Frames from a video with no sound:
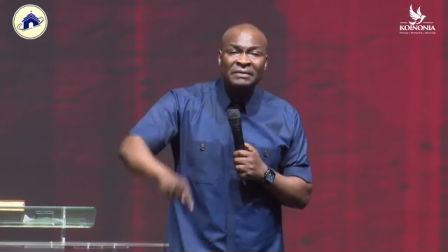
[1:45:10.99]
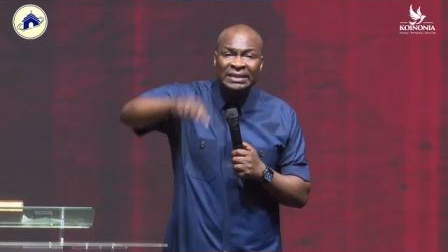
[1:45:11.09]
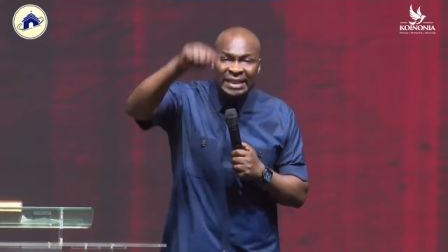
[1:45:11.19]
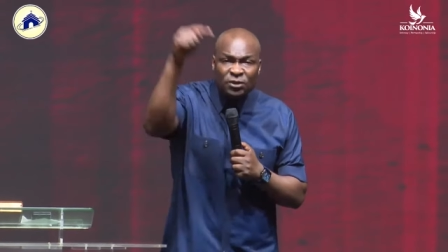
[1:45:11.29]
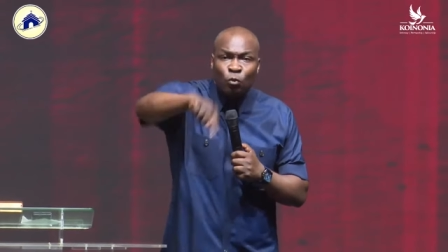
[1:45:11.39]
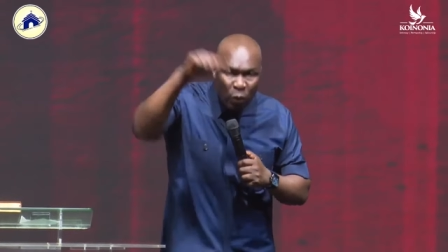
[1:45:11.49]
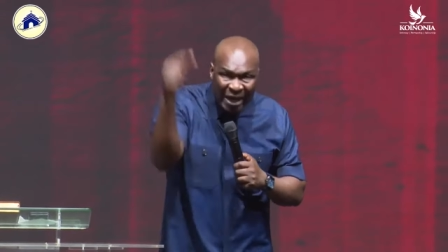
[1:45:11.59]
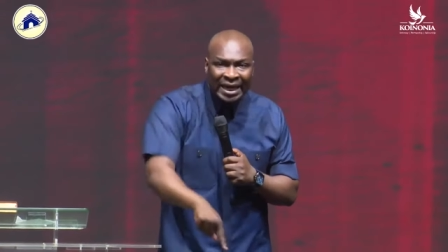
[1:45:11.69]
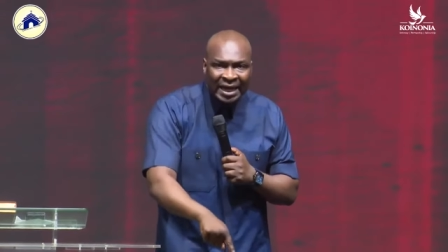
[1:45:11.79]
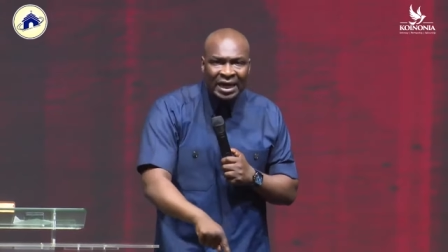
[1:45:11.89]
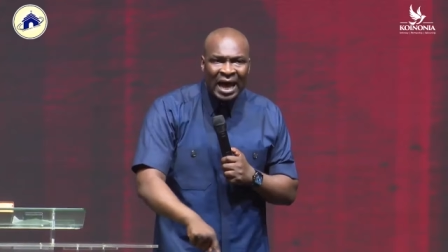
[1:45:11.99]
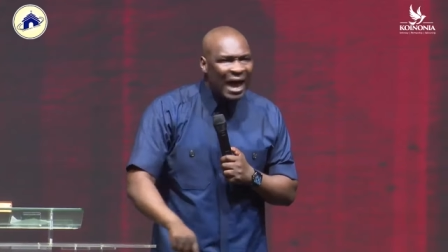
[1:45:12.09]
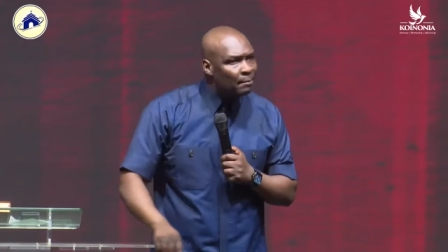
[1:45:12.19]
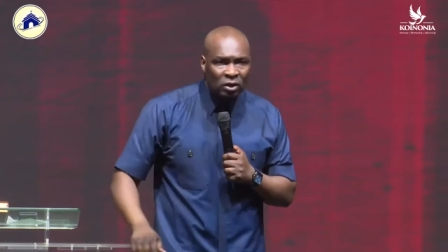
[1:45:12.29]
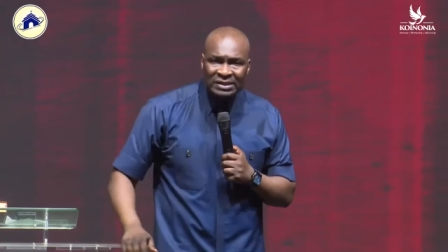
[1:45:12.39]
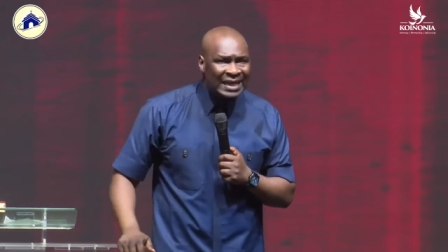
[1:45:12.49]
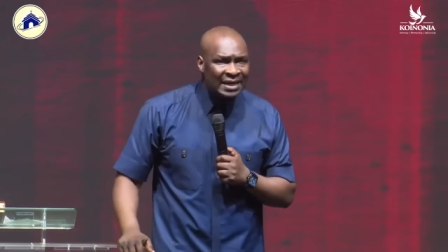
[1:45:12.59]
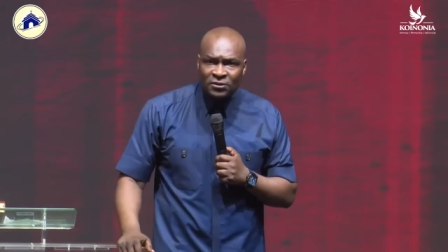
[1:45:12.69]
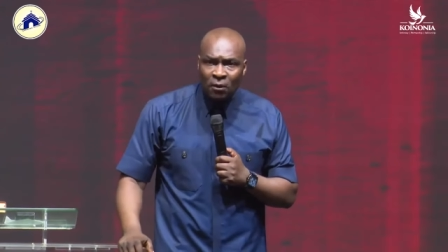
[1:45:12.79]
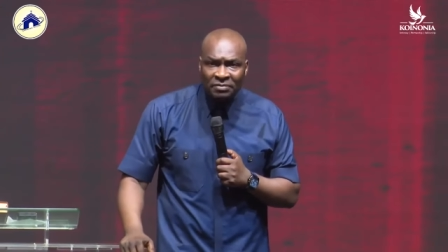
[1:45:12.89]
this week I must start
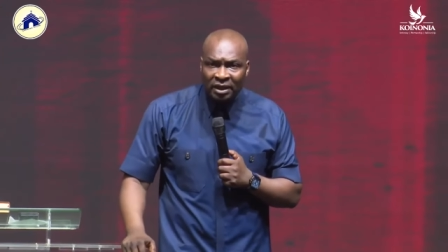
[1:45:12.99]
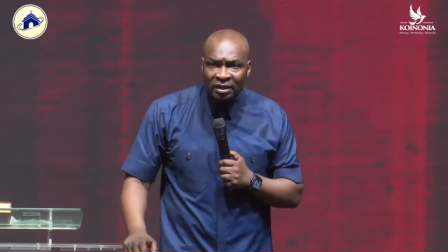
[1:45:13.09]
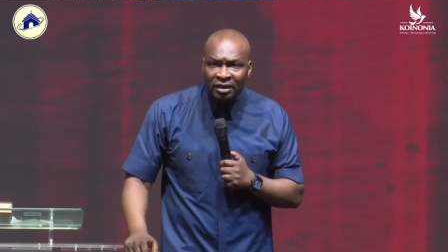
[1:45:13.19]
something.